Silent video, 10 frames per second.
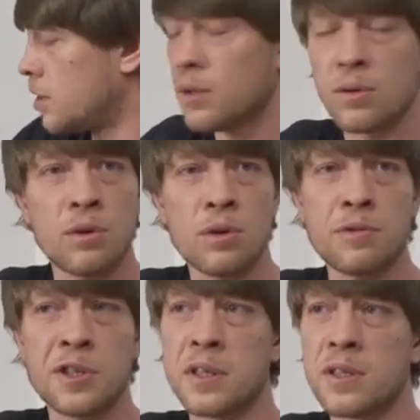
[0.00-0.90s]
They
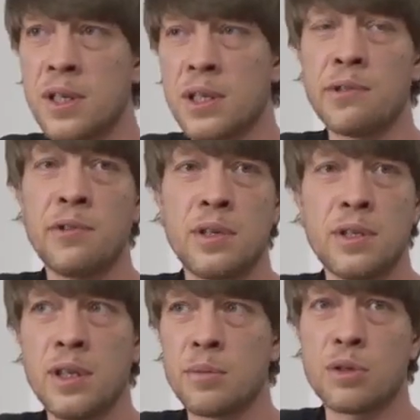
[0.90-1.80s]
tested it for a long
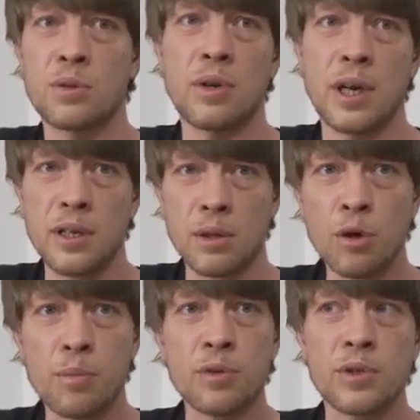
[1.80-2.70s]
time, and it
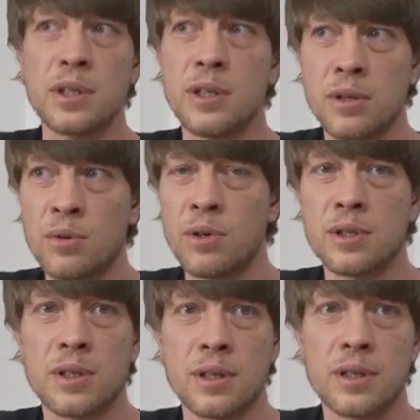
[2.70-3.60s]
does not break.
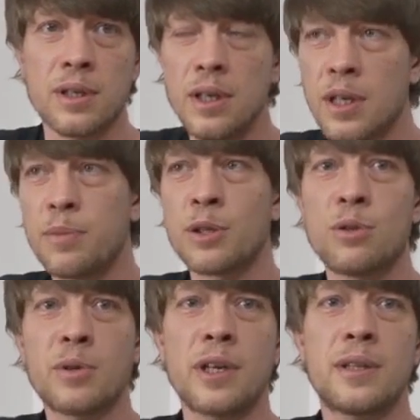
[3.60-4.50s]
I can't really
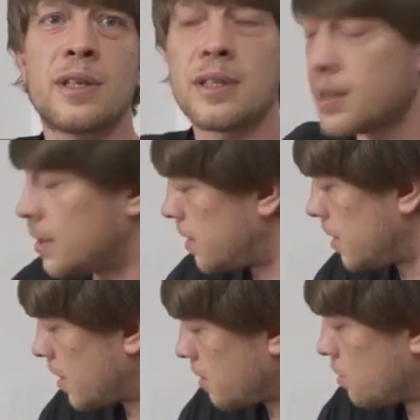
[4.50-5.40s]
say if it's
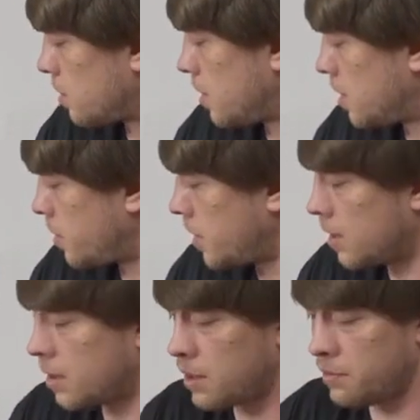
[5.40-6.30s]
true, but the
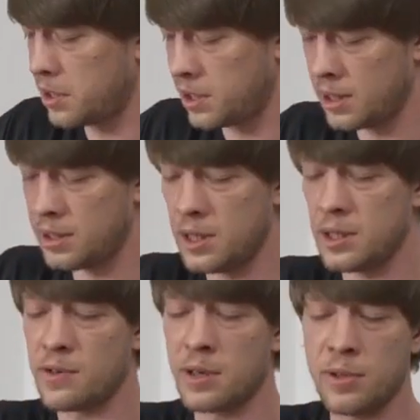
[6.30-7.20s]
fact that you have a
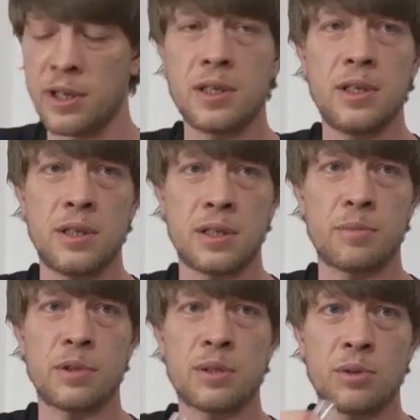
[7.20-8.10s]
spare one
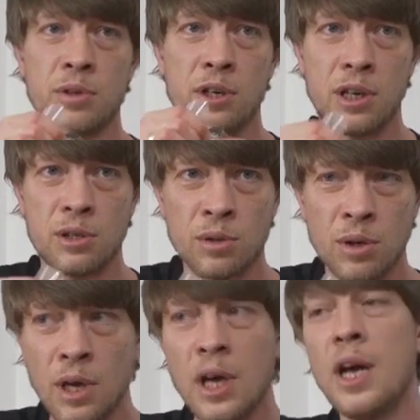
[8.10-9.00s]
inside is
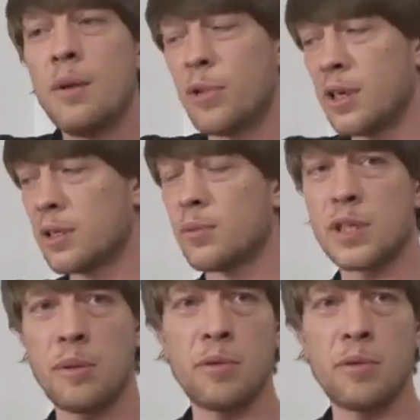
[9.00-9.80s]
a great thing.